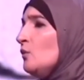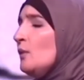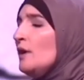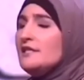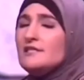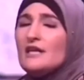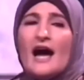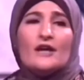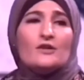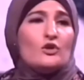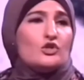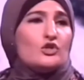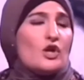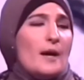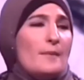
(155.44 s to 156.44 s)
When
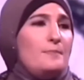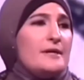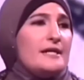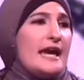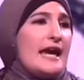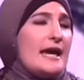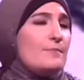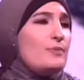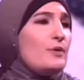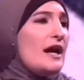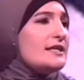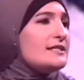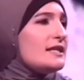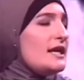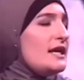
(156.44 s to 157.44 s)
Donald Trump became
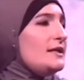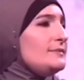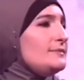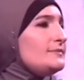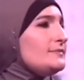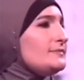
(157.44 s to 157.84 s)
president,